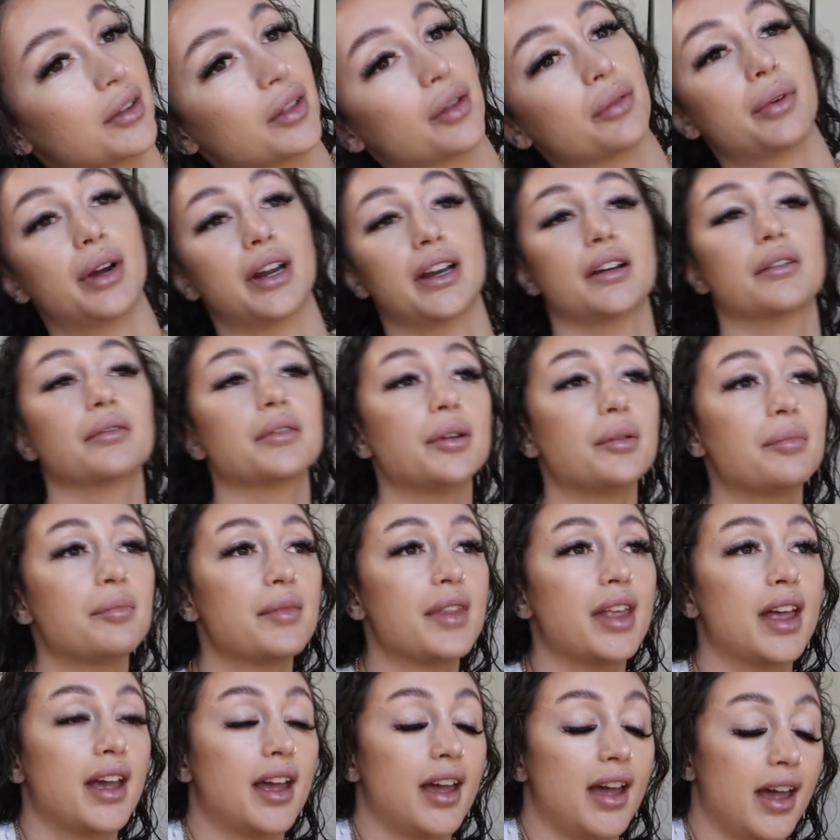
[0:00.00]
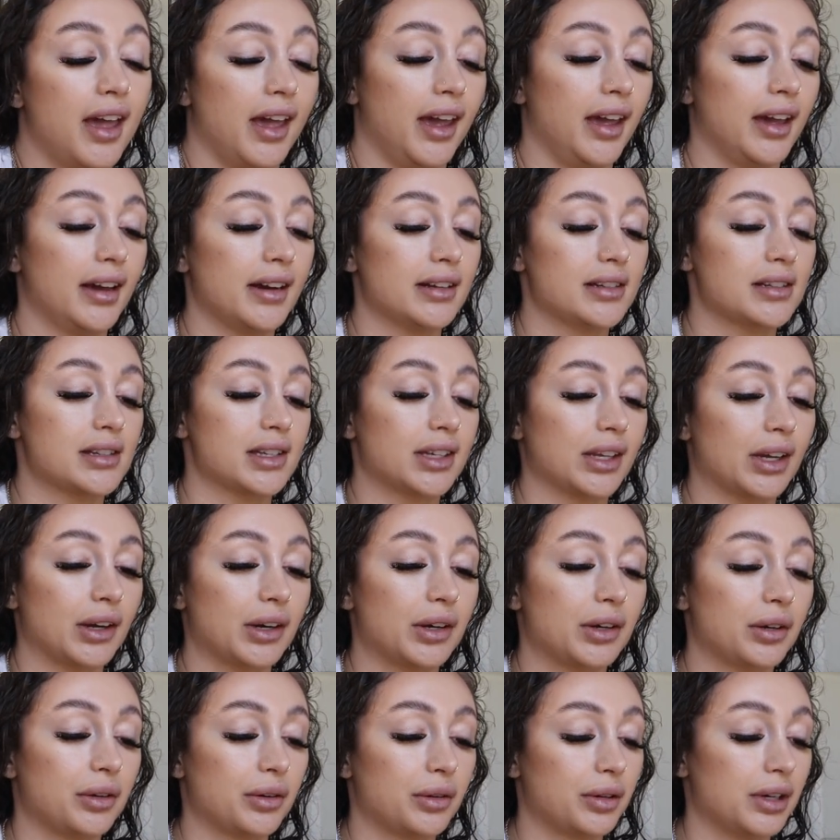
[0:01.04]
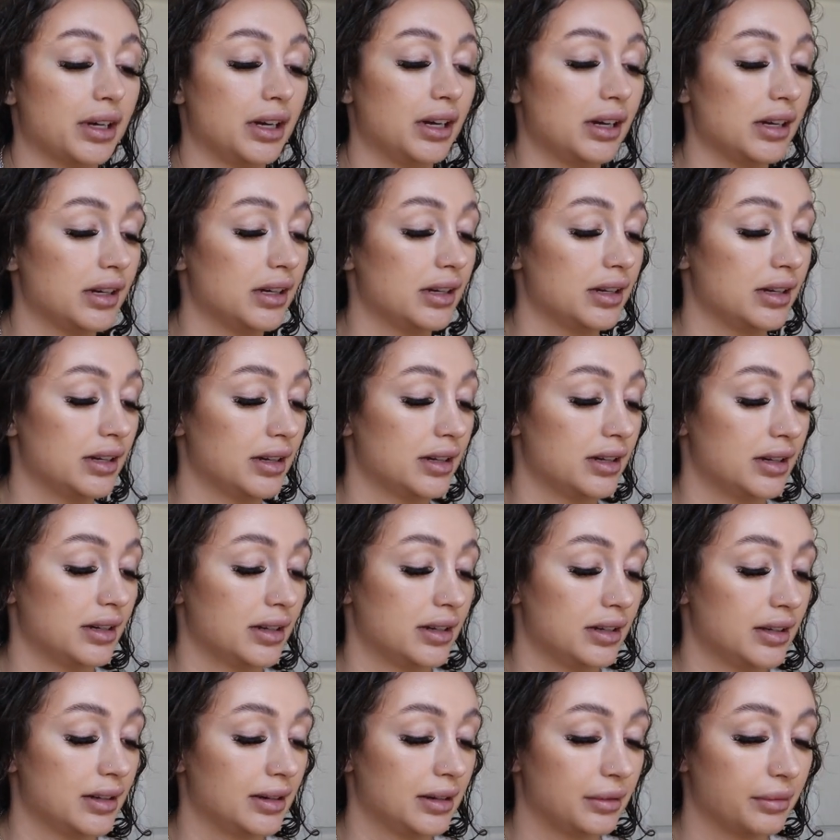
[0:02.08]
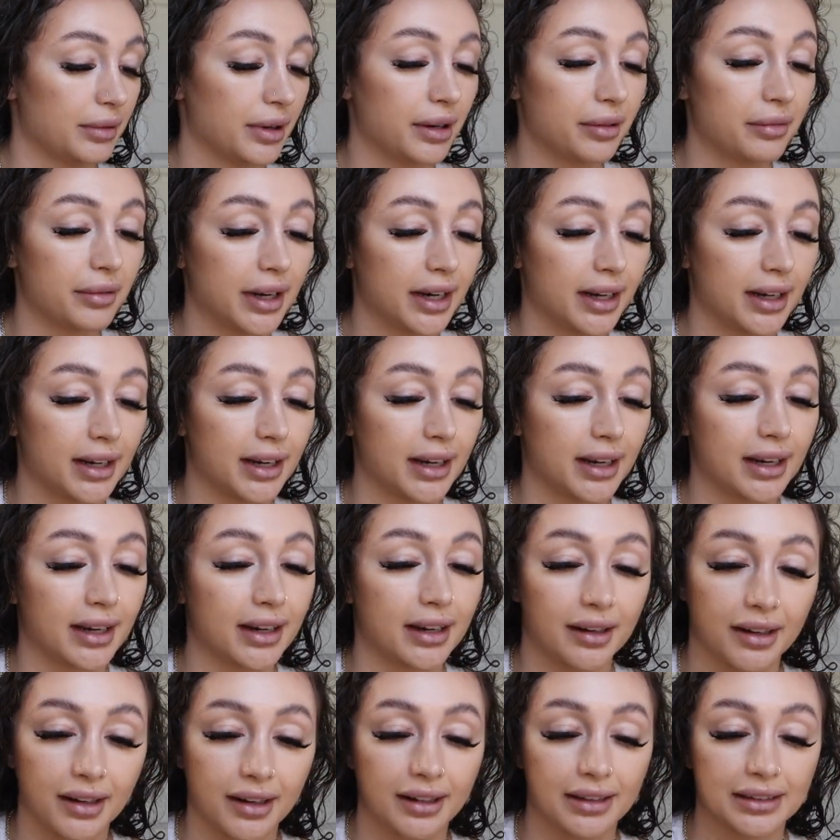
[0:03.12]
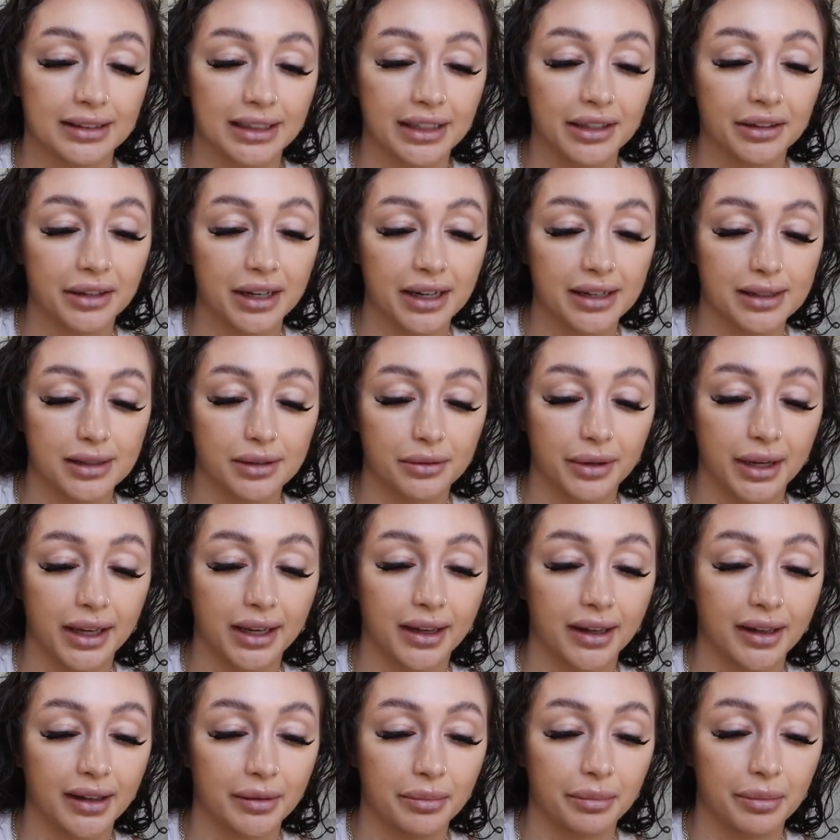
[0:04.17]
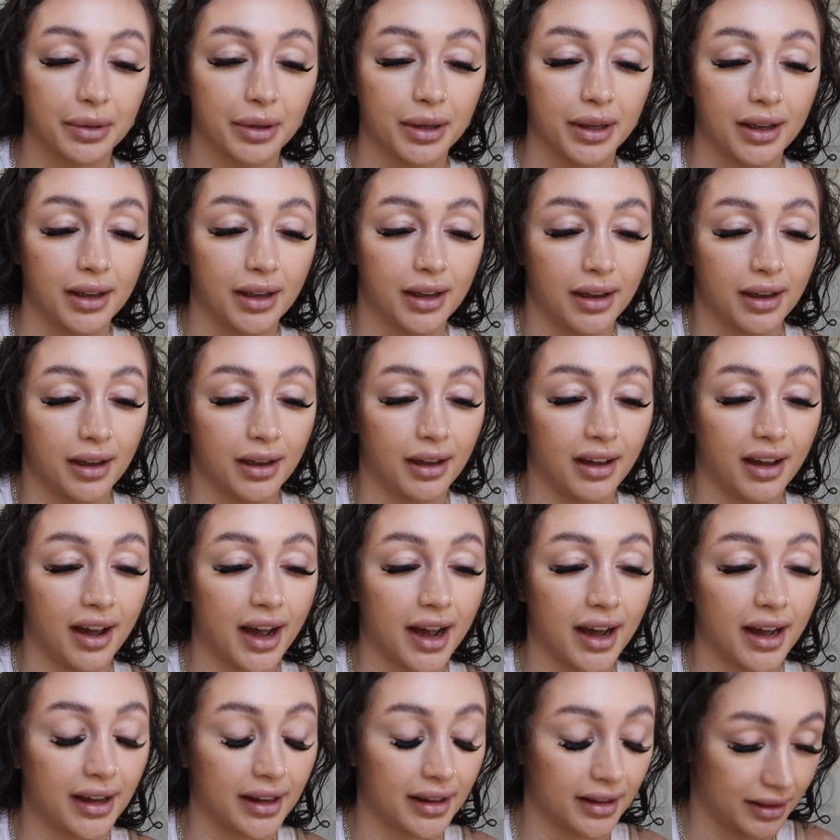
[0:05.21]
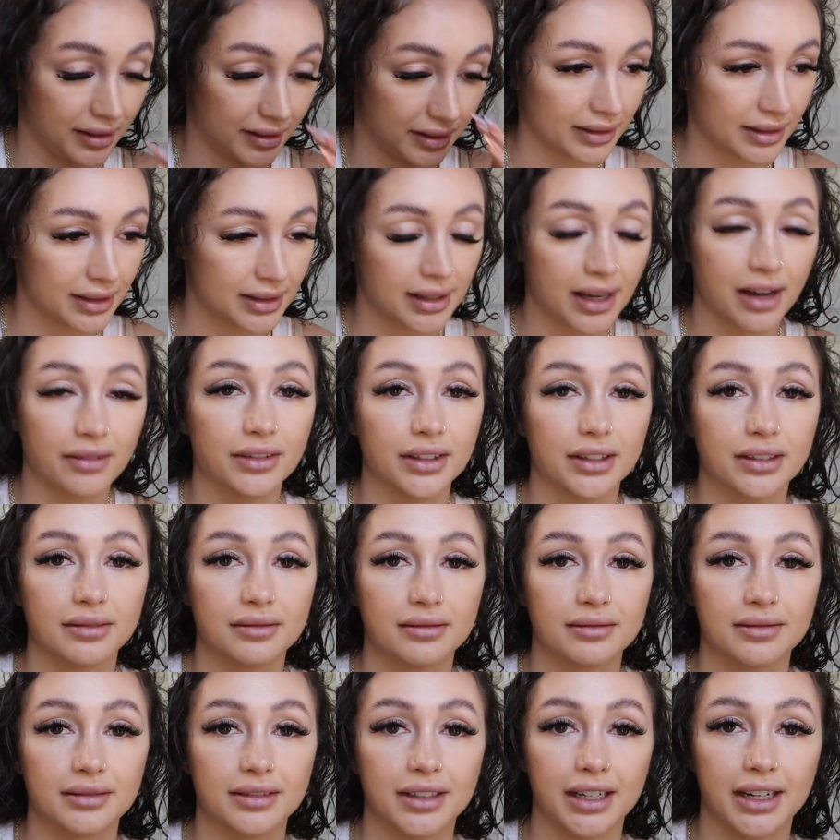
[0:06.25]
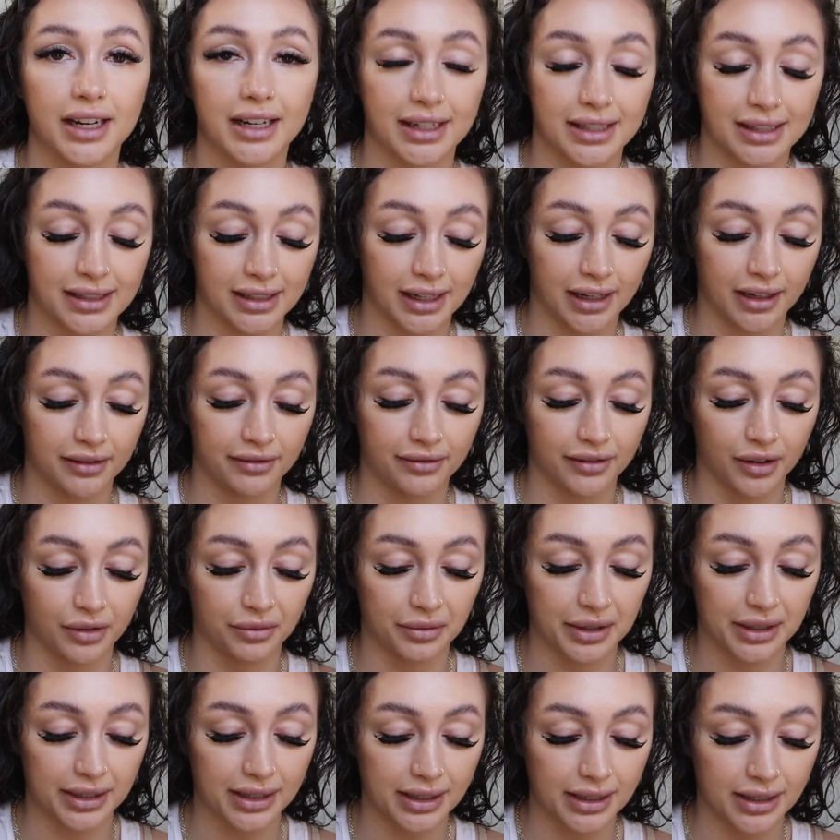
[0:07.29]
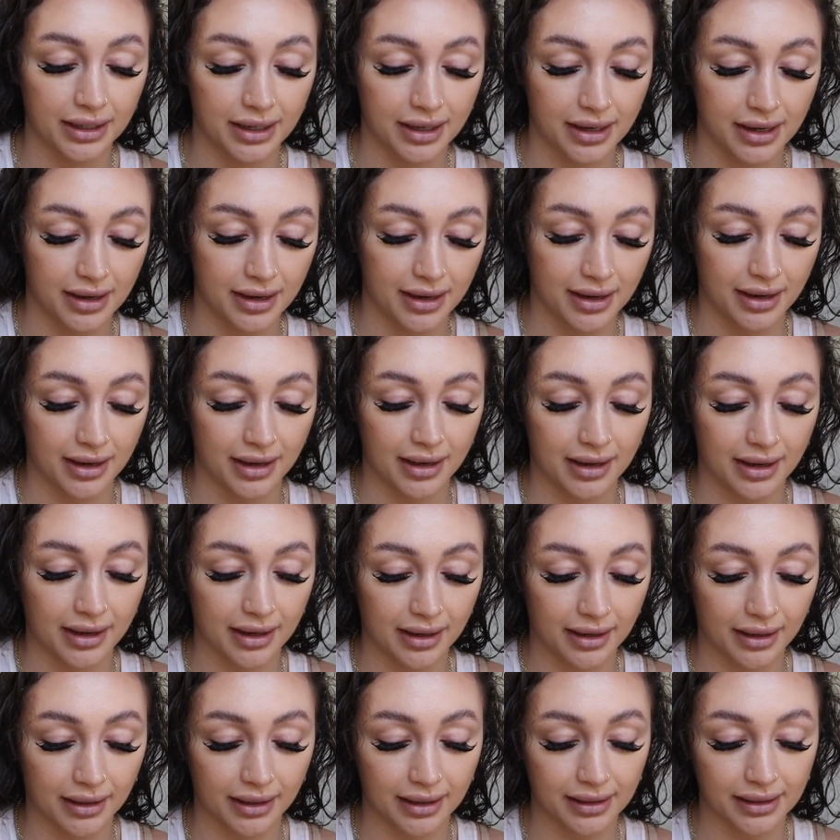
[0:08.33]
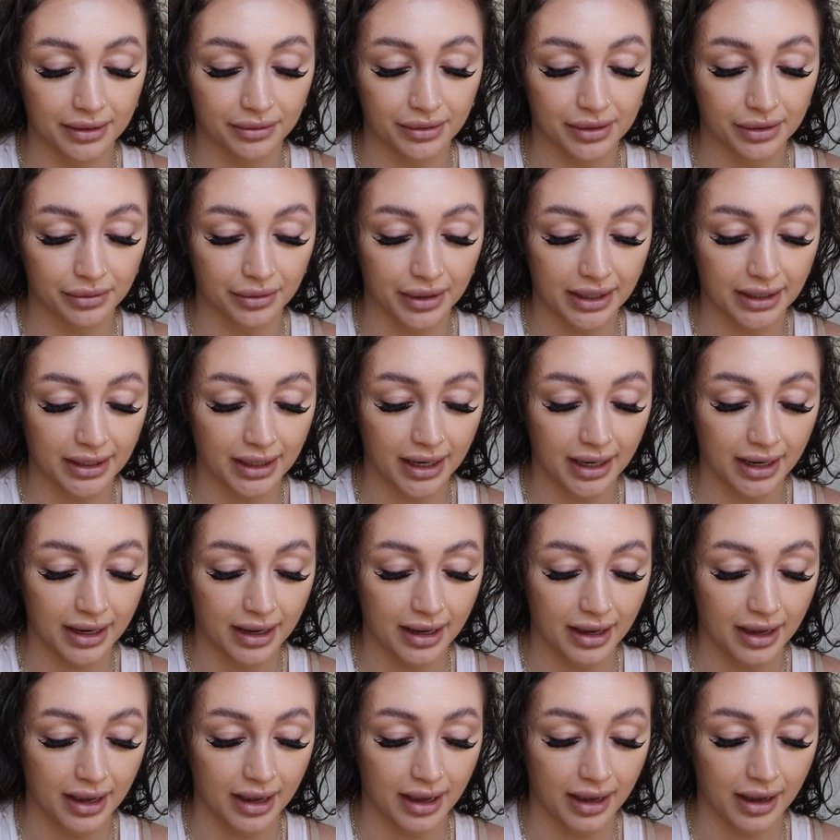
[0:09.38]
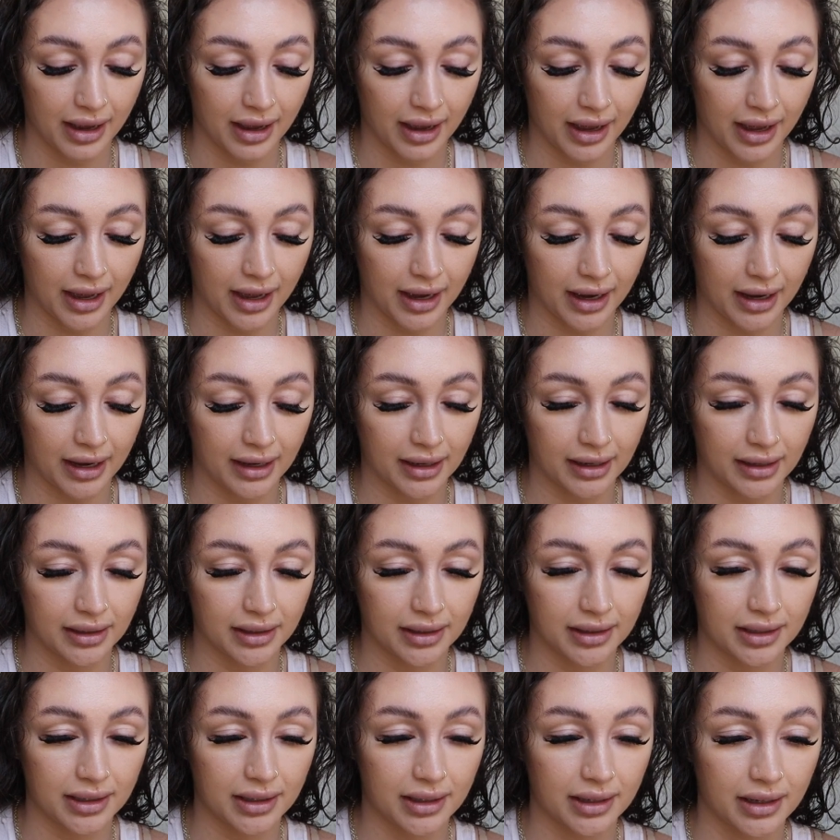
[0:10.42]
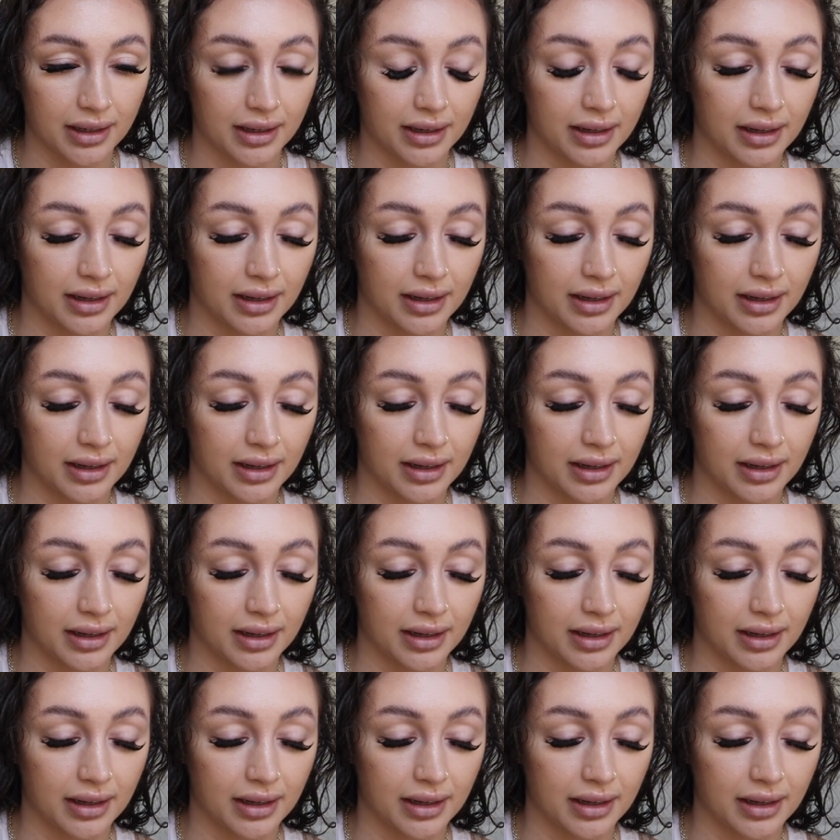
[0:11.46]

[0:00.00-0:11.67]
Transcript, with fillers: or the waiting room. And so we're waiting. Leo has to wake up at seven the next day for work because uh, it was a weekday. And